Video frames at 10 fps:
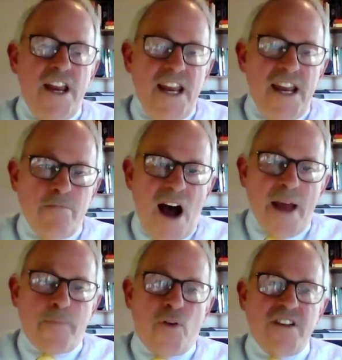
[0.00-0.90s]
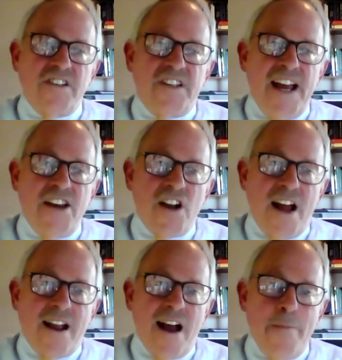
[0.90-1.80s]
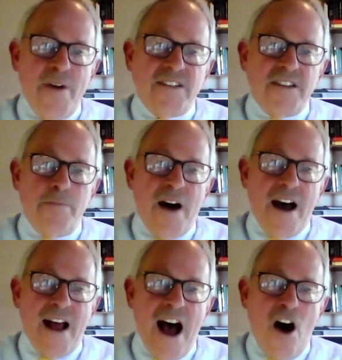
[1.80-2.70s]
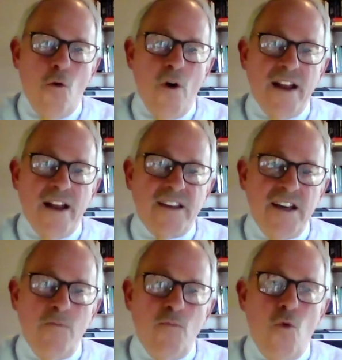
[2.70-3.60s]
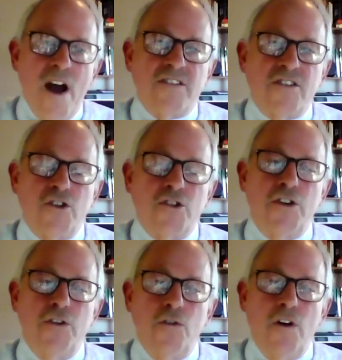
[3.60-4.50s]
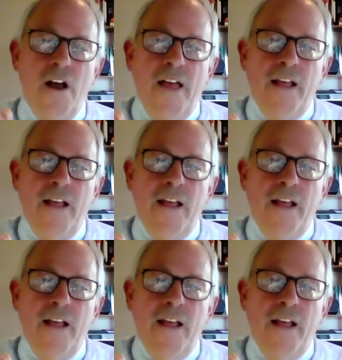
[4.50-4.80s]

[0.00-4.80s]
in my presentation, I commented about how when Kim went to